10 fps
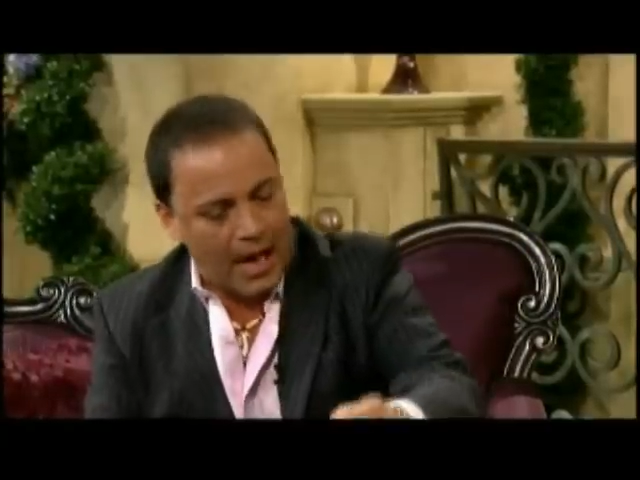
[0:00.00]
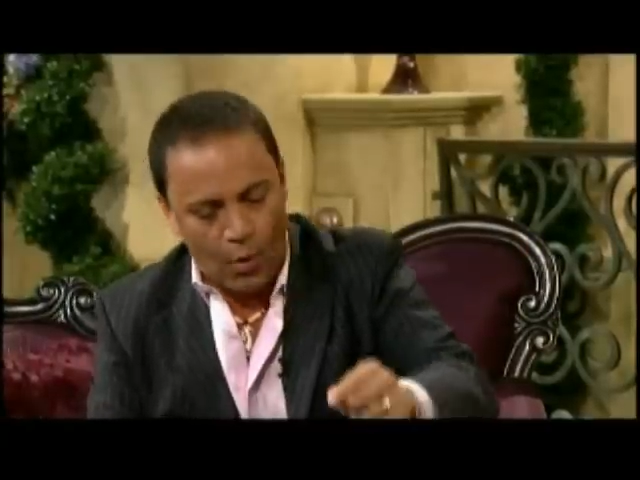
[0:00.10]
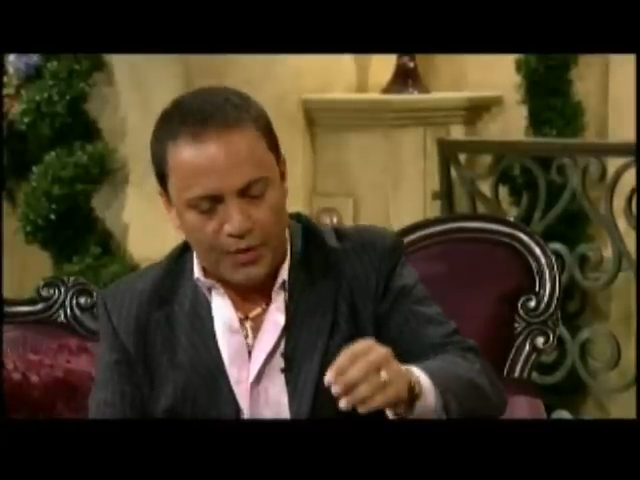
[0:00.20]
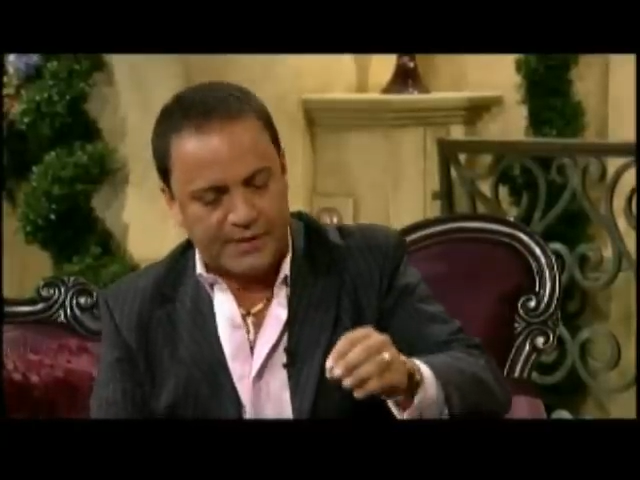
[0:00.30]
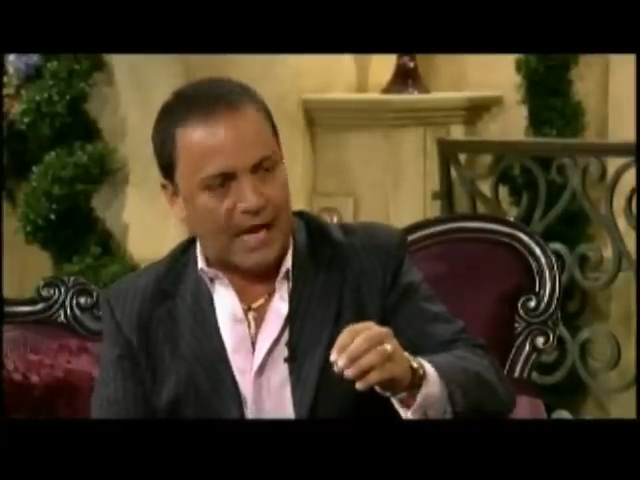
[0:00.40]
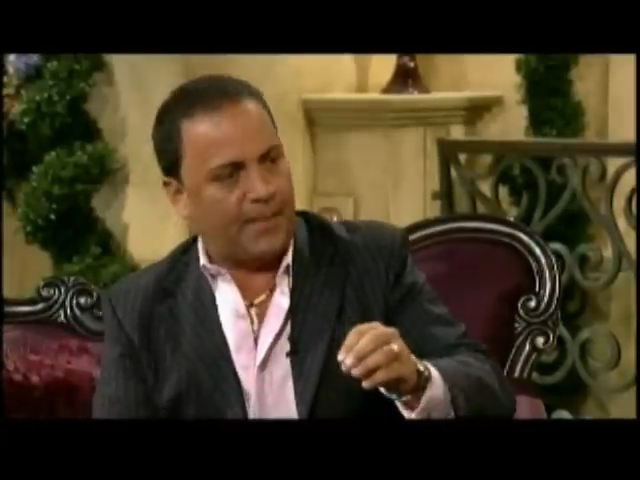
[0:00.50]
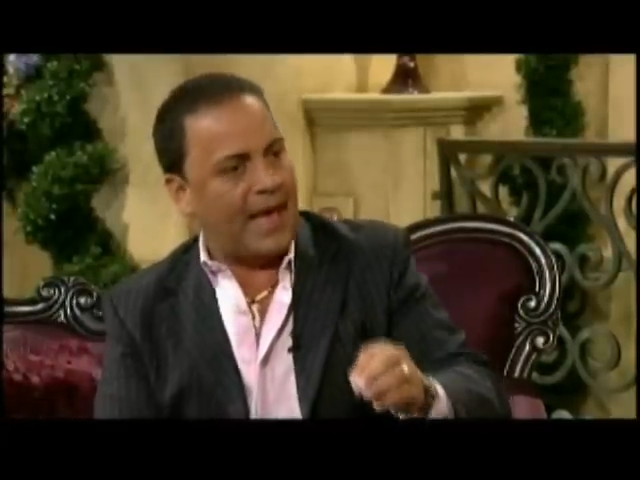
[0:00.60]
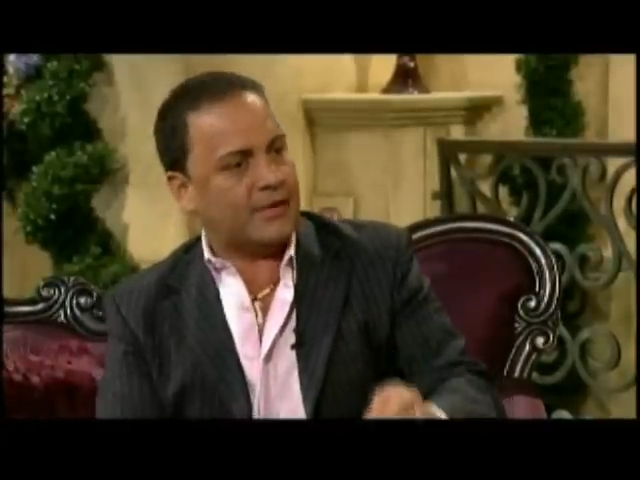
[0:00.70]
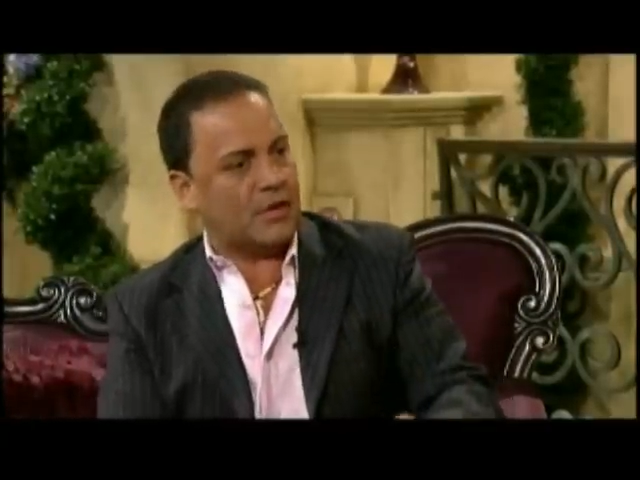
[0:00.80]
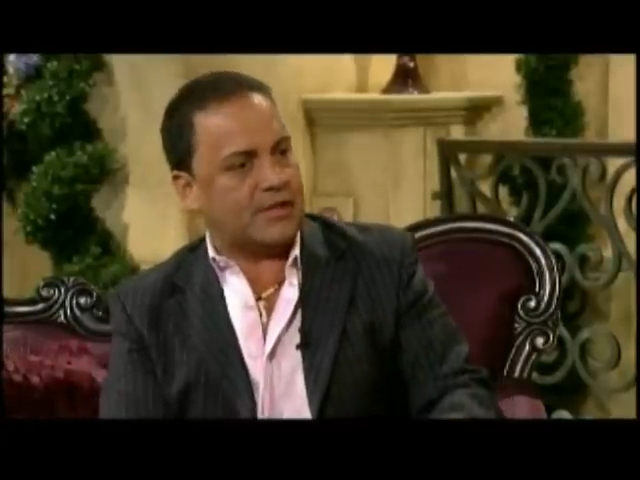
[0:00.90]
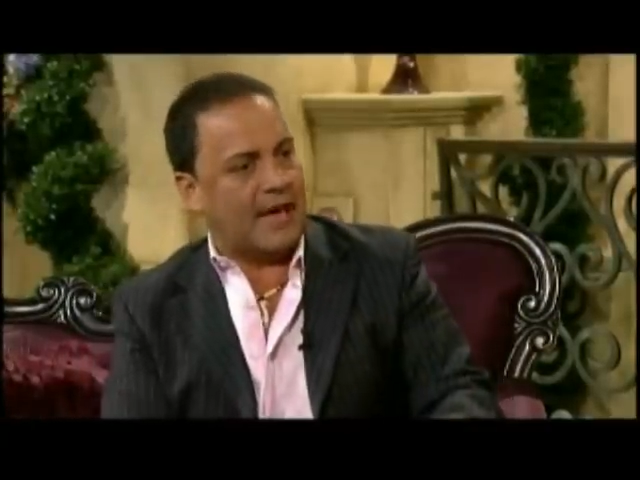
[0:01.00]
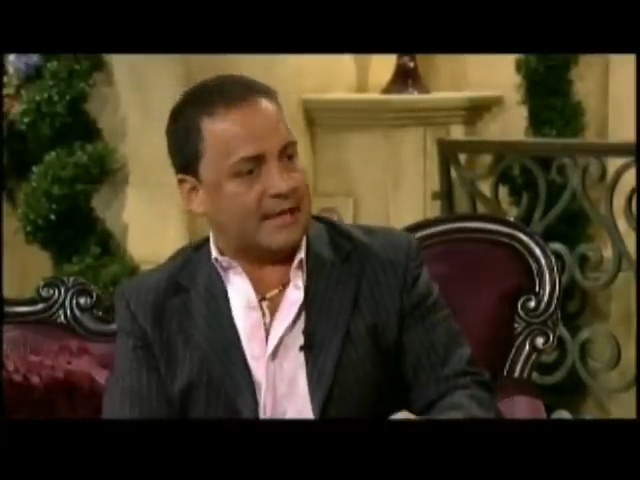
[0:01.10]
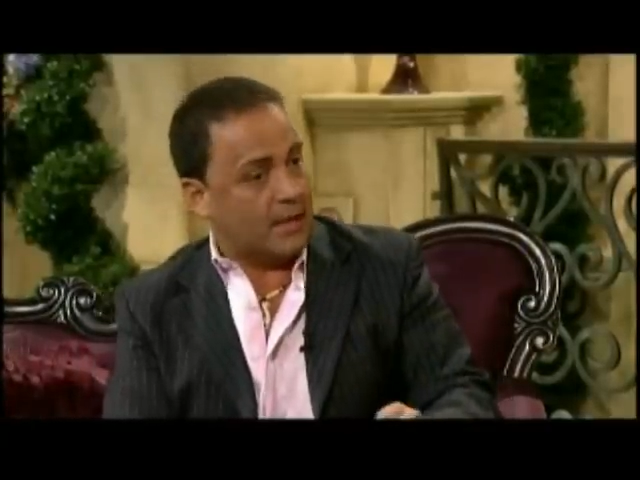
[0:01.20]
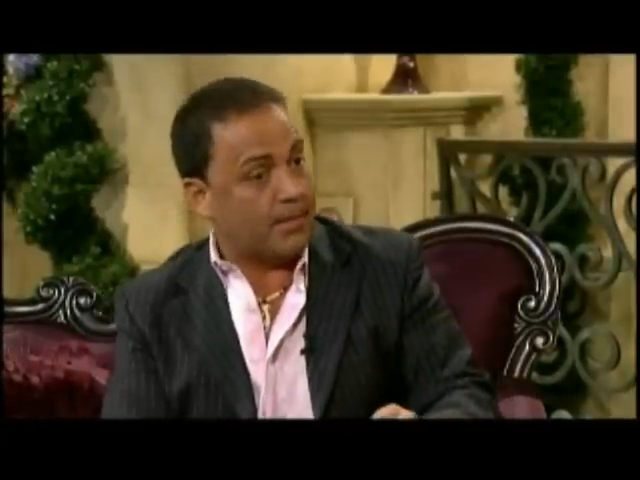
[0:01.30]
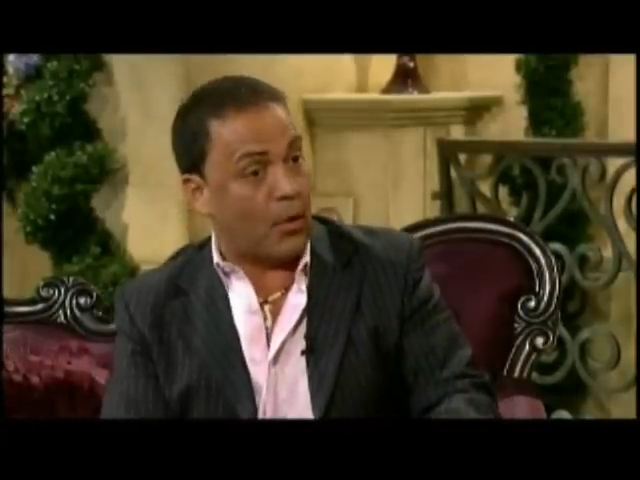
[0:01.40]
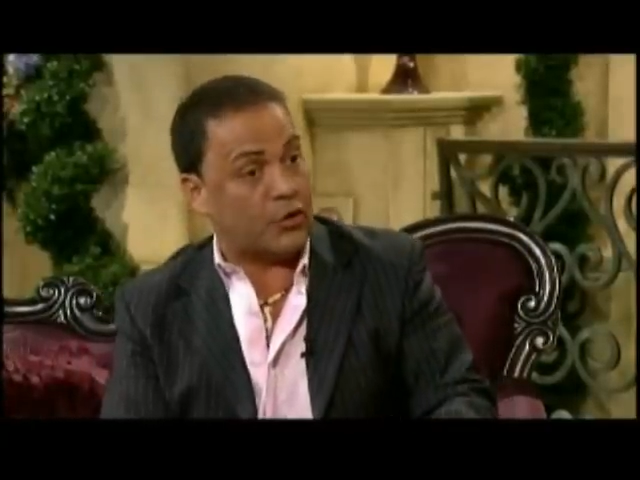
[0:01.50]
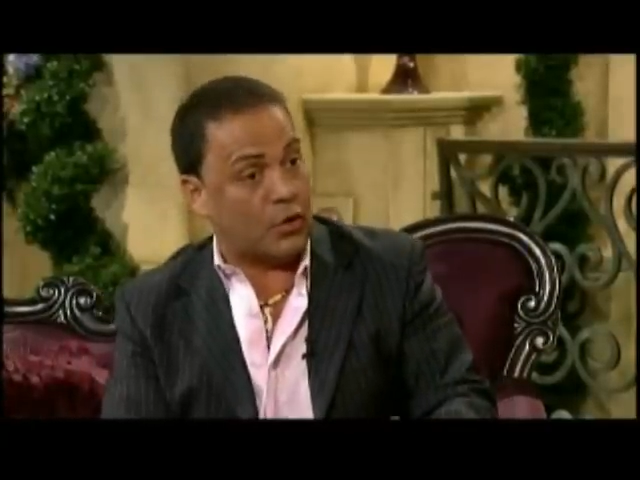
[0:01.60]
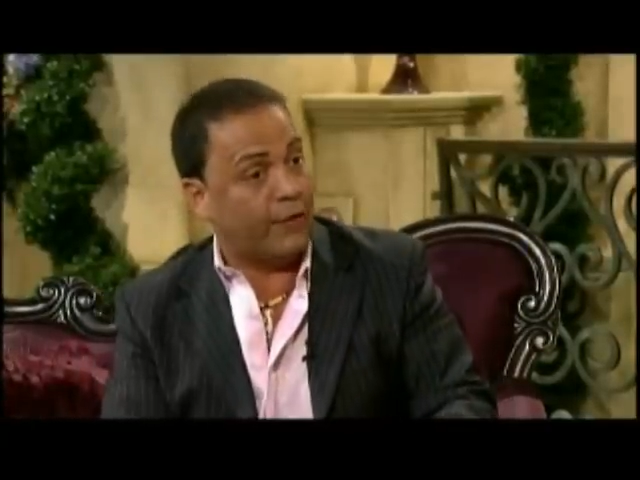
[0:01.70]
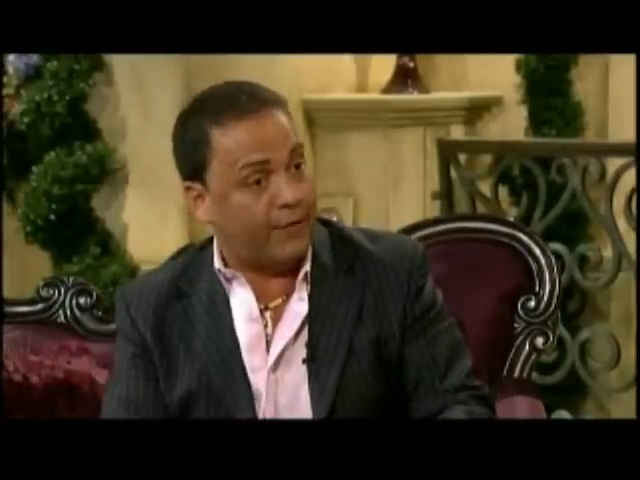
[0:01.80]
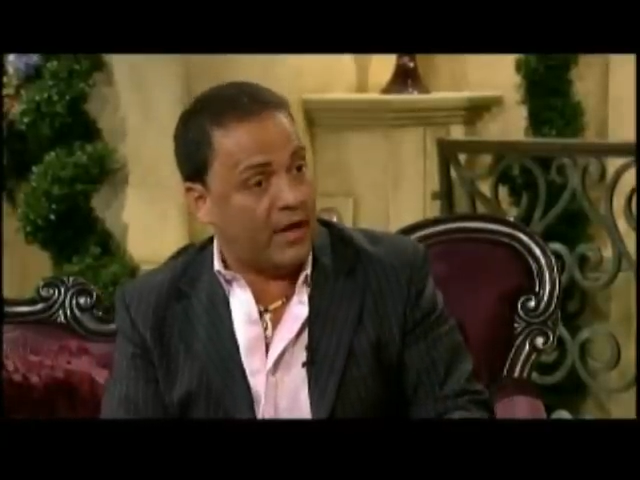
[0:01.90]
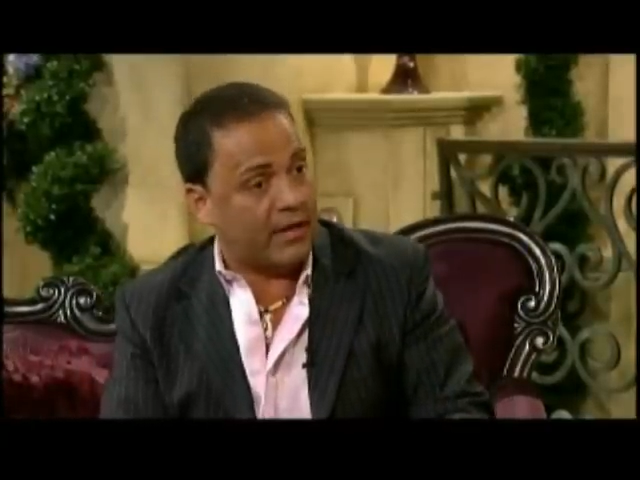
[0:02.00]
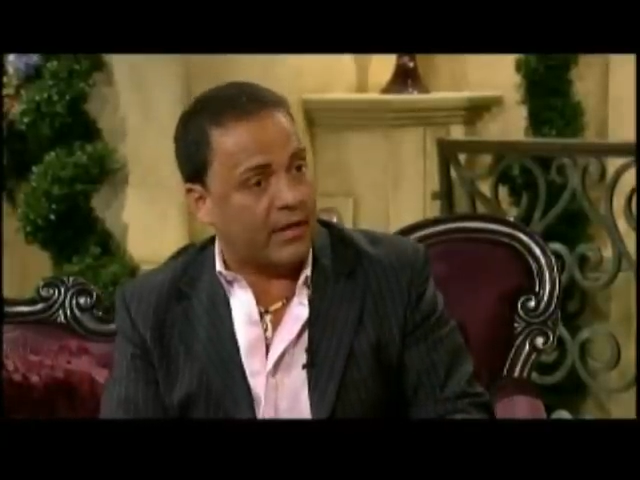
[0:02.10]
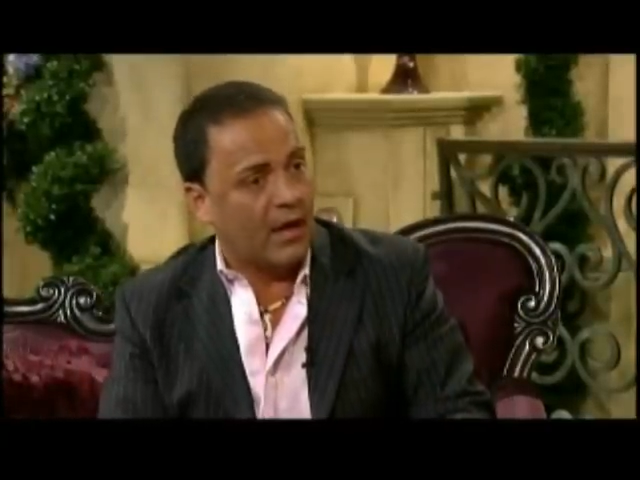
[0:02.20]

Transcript: And we stop exercising personal faith.